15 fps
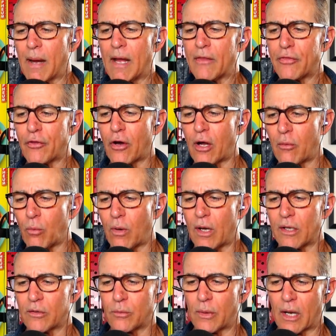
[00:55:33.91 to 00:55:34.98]
My, my thought
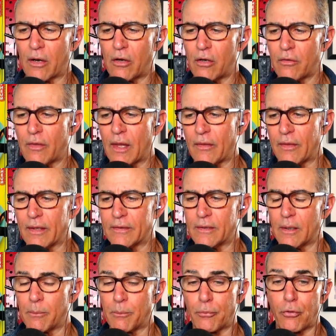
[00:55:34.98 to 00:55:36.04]
was when I heard that they
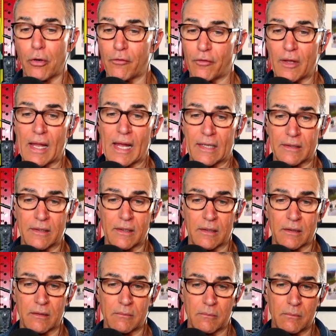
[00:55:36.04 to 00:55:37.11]
did prophylactic
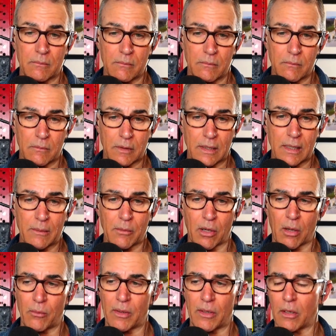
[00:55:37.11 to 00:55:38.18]

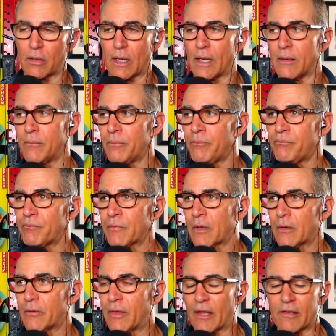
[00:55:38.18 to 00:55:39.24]
chemo, I went, okay,
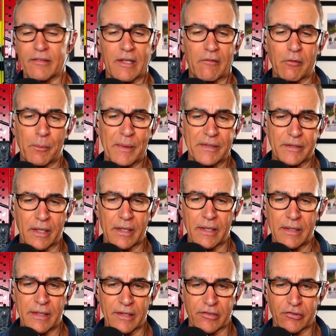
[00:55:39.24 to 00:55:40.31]
that's never been done
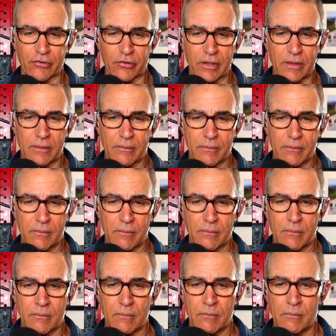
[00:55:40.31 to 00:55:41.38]
in history.
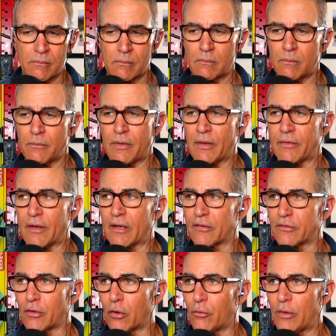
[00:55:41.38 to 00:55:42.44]
Mm-hmm.
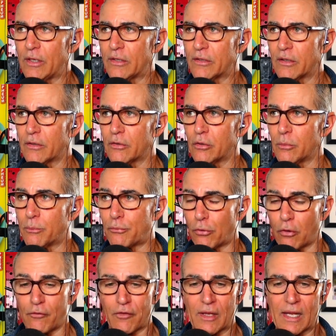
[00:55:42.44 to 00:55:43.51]
There's no reason to do
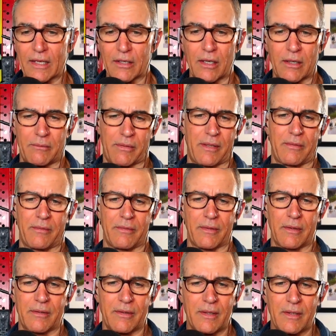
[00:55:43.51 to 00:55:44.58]
prophylactic.
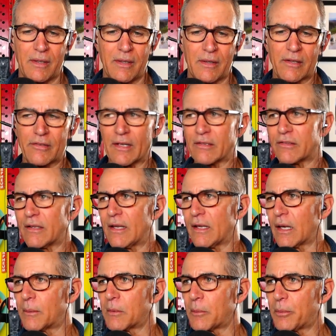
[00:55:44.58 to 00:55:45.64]
That's like
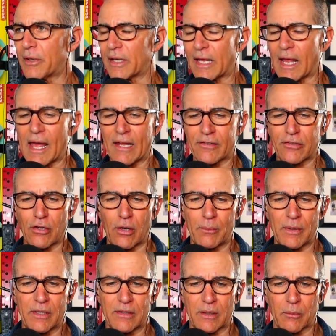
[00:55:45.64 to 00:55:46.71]
saying I'm going to put a cast on
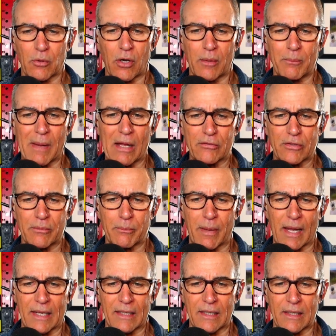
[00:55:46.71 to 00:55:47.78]
because I'm going mountain
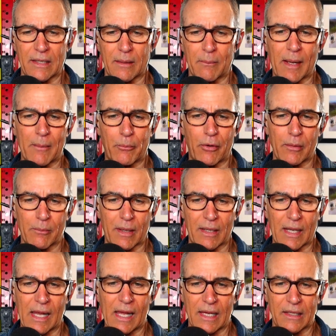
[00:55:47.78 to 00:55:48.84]
biking and I might break my
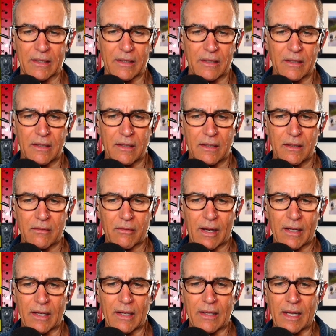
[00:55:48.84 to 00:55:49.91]
leg.
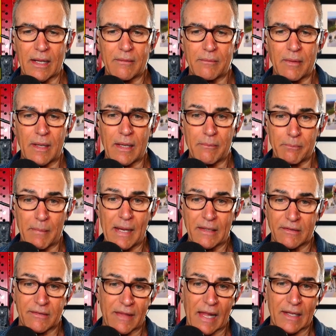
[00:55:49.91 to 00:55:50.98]
Perfect. It, it, it
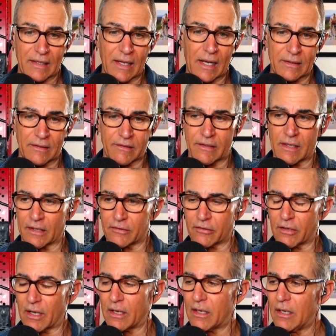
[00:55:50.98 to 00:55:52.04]
makes that kind of
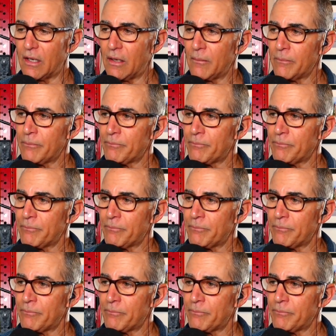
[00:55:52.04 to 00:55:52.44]
sense, right? Yeah.